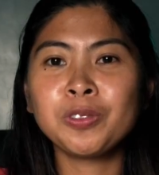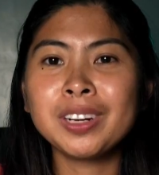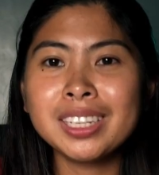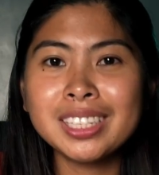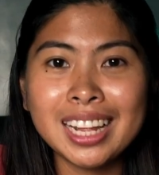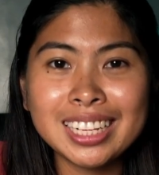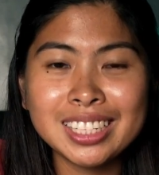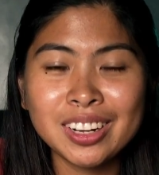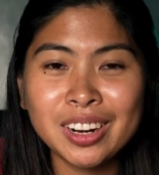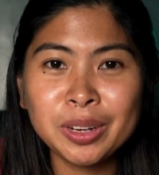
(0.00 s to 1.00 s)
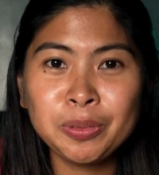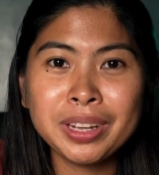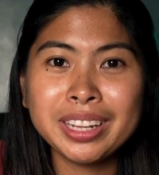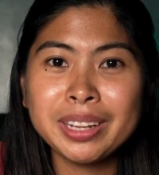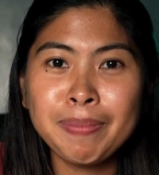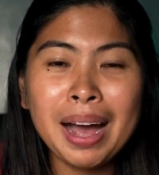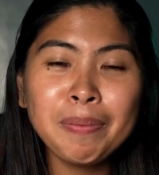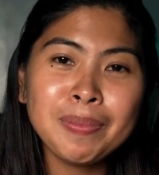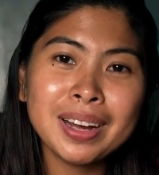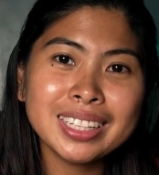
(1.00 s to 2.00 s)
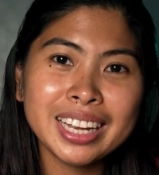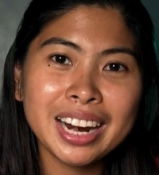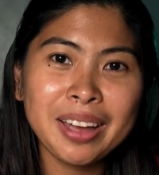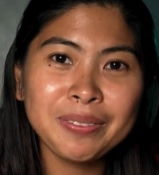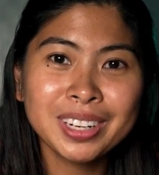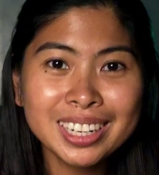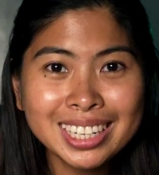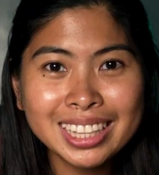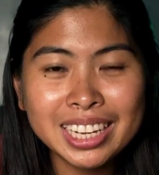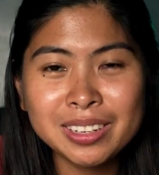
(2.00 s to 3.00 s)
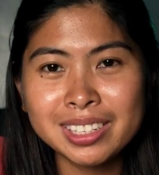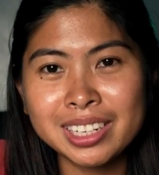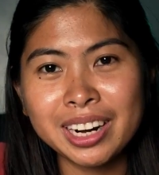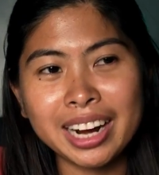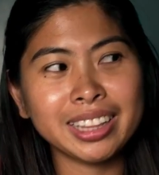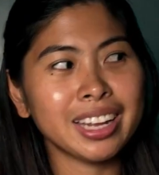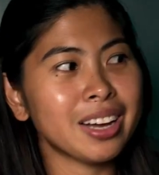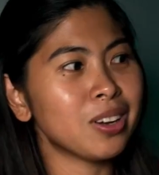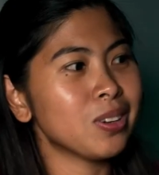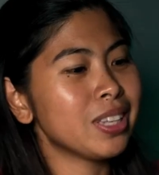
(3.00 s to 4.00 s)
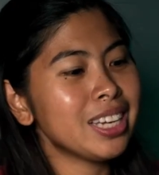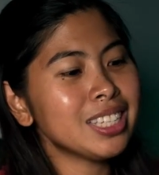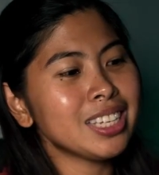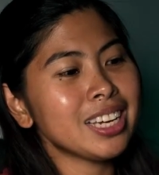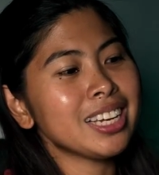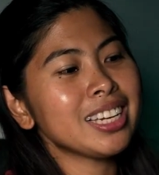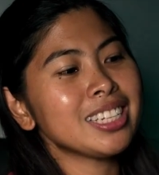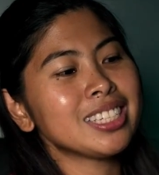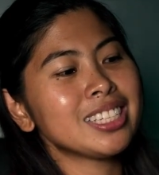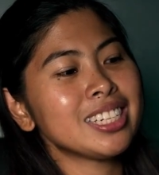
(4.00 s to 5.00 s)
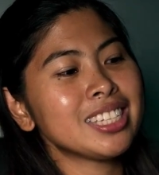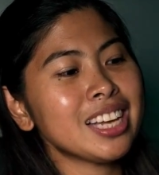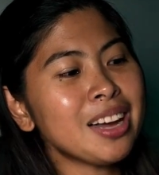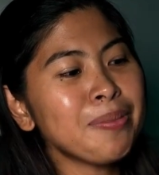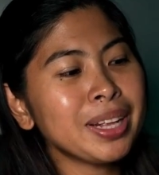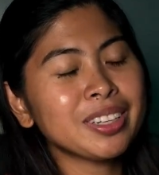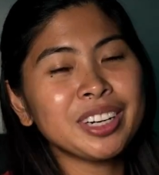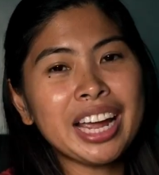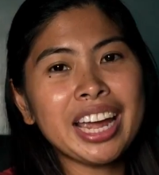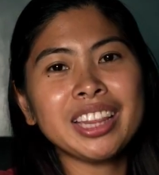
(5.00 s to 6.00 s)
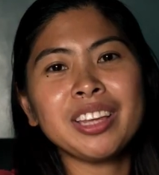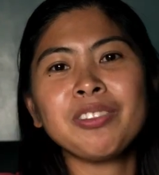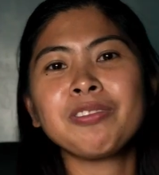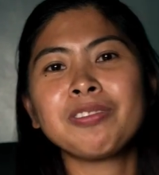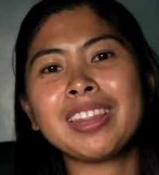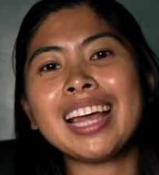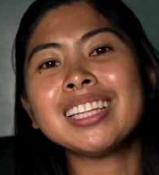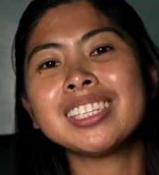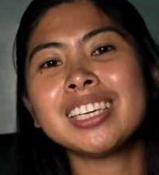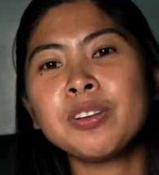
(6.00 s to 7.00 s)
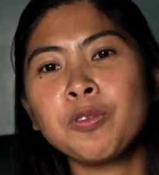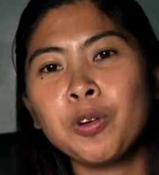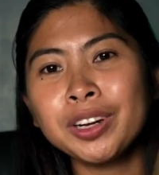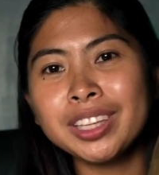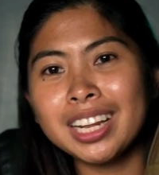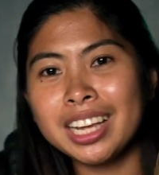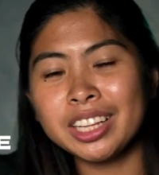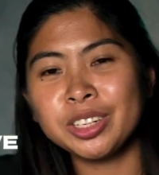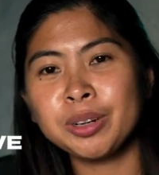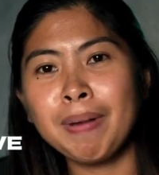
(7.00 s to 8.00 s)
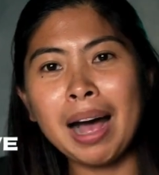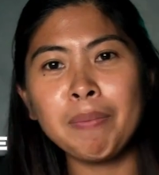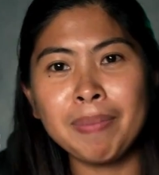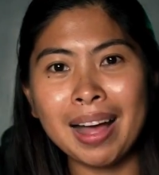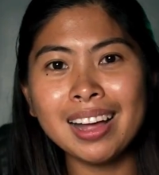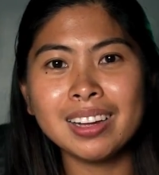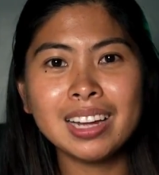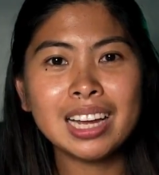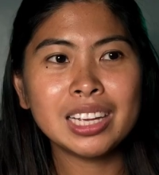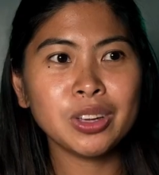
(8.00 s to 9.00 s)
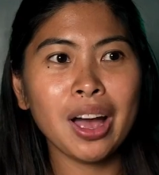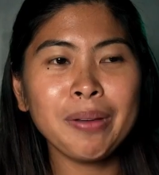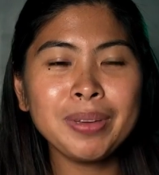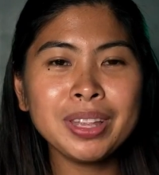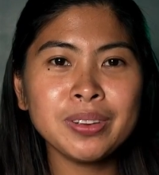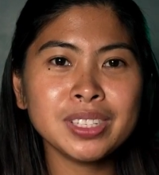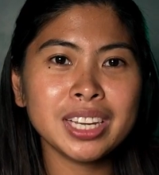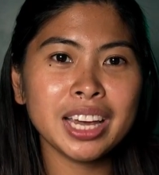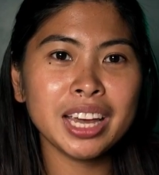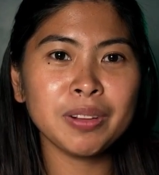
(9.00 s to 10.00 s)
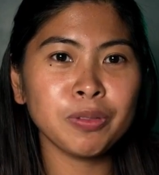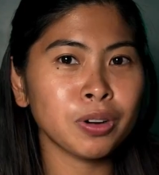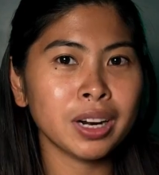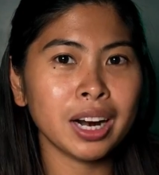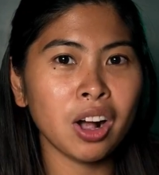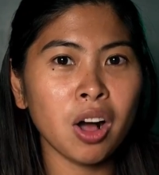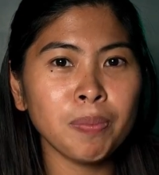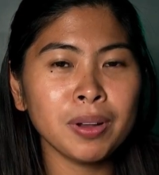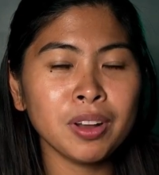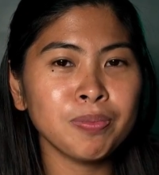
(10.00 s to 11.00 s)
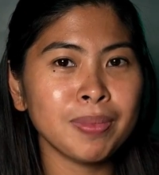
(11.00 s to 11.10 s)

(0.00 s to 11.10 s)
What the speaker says: first, let's start with the backpack that I'm currently using right now. This is the Summit Creative Tenzing 40-liter backpack. So I've been using it for a couple of